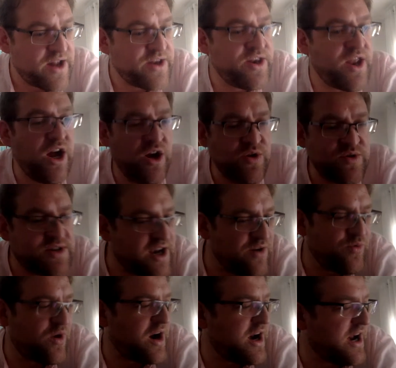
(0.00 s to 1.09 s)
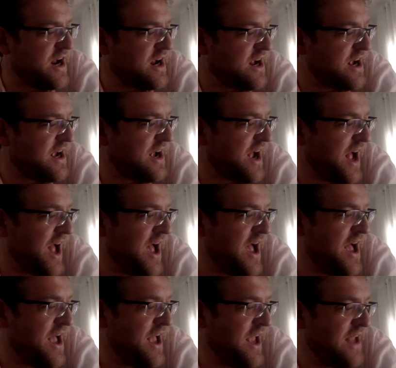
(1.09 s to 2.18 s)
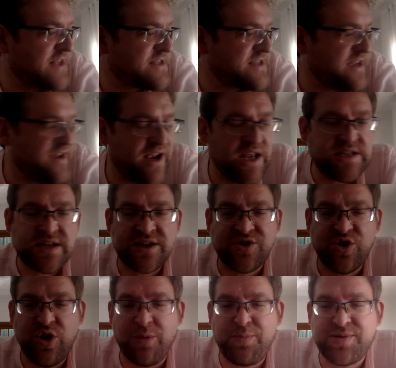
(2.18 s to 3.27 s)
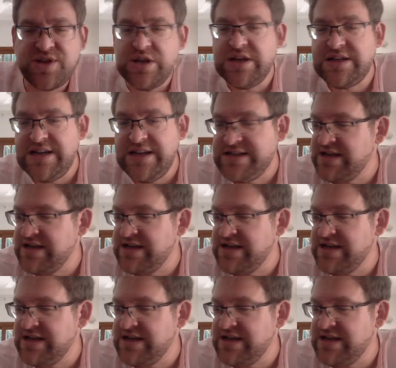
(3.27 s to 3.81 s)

No, don't worry. It's a good opportunity